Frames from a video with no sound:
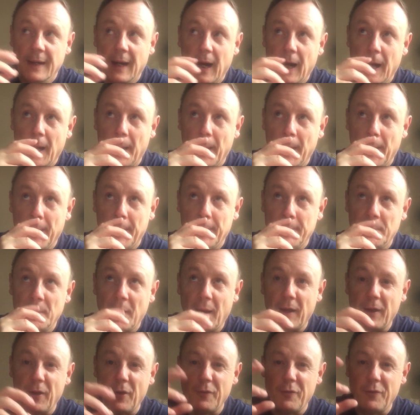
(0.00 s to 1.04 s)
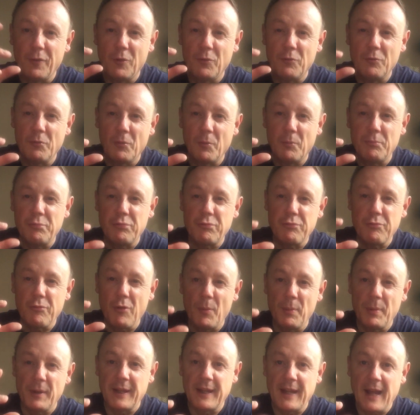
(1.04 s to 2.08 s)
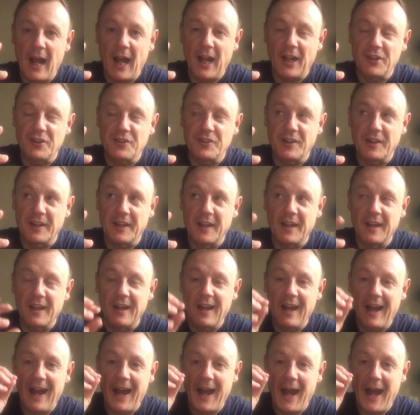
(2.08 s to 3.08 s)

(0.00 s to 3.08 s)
and I thought probably catching it